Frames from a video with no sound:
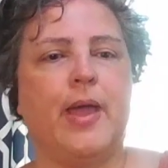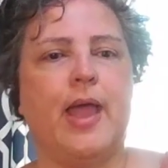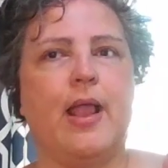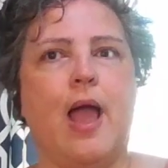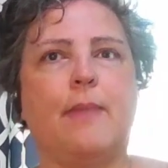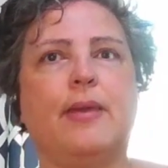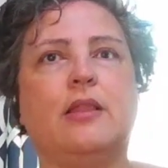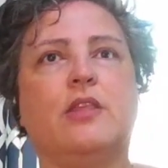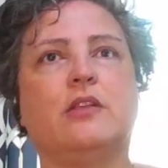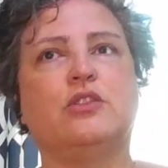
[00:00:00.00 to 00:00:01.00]
But I
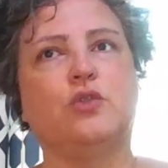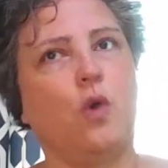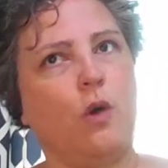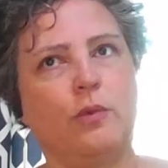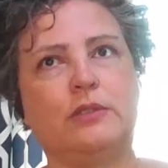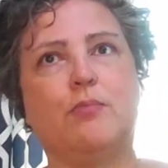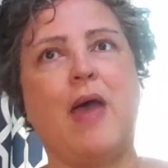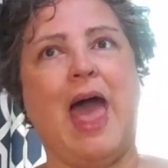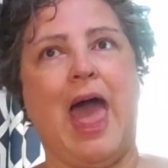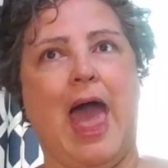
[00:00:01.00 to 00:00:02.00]
mean, the store was
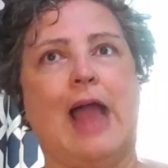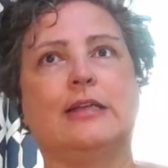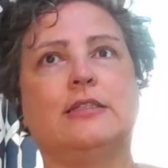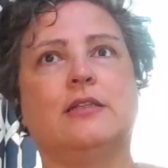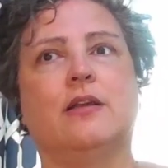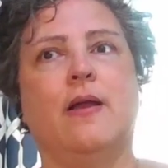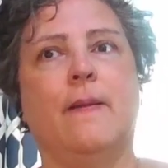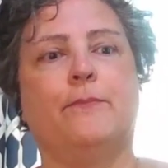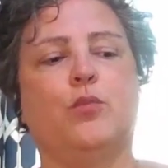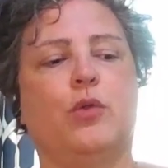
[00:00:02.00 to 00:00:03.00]
packed
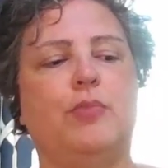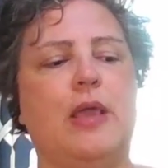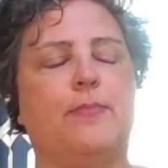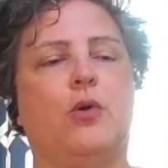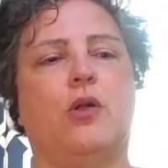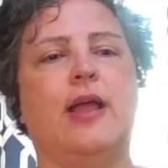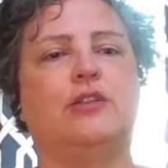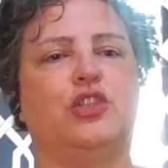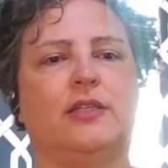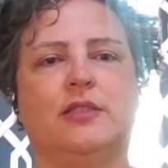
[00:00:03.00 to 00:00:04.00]
with people
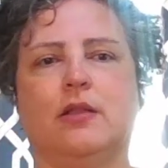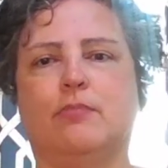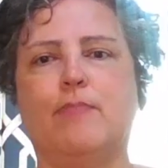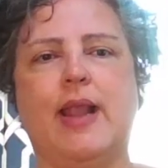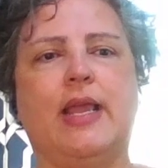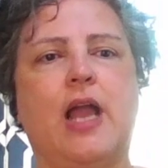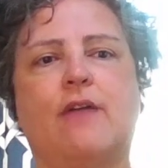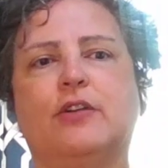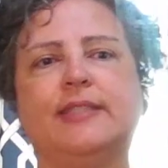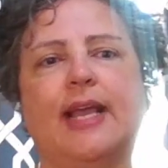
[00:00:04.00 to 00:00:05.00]
and just many
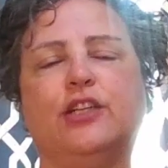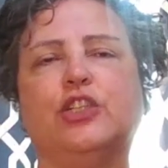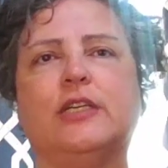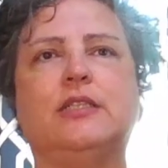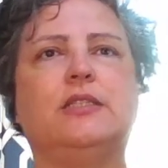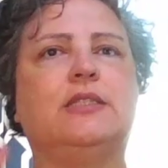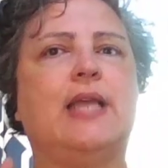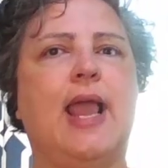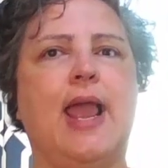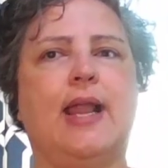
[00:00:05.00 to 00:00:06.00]

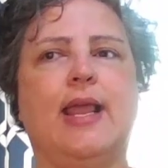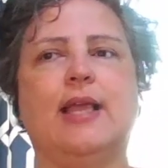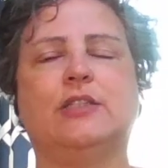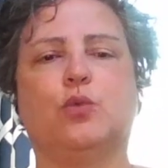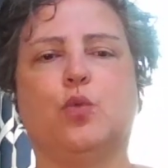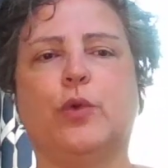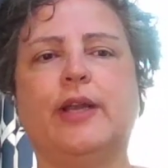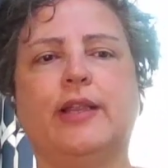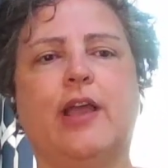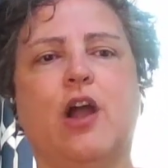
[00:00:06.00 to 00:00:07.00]
conversations. And it's
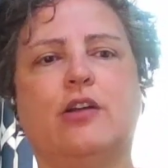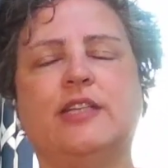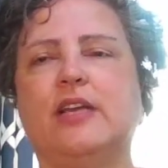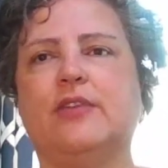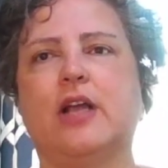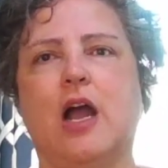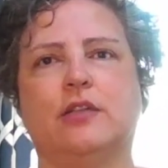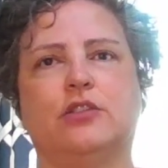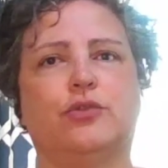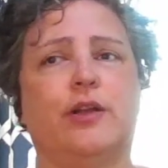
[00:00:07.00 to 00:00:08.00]
really hard to even
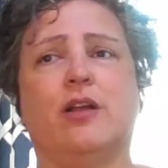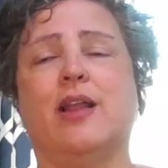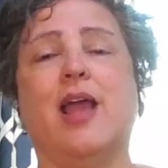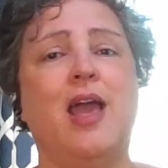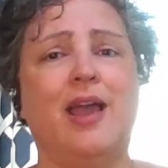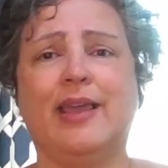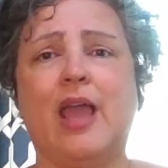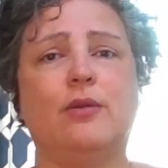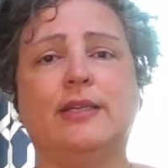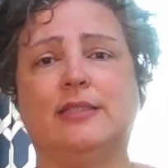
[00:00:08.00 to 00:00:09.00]
concentrate on
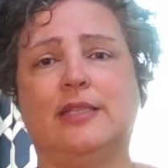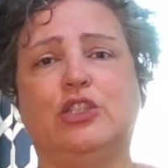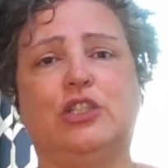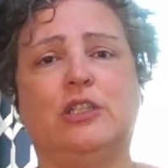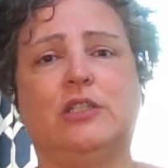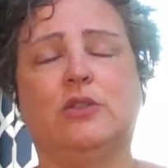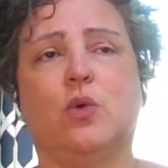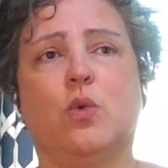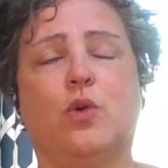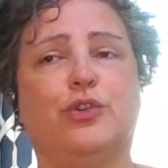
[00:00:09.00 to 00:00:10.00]
counting
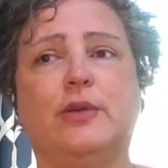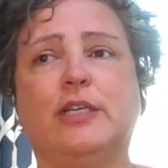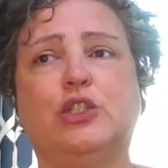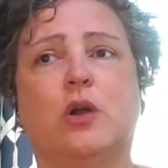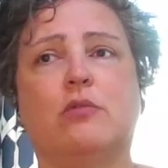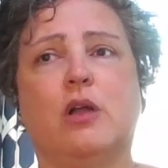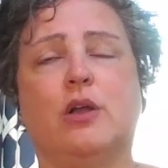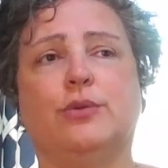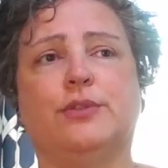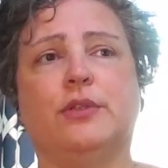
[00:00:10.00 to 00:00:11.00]
stitches or doing short
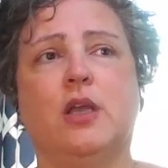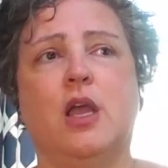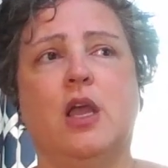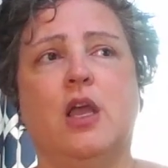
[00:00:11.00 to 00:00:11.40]
rows.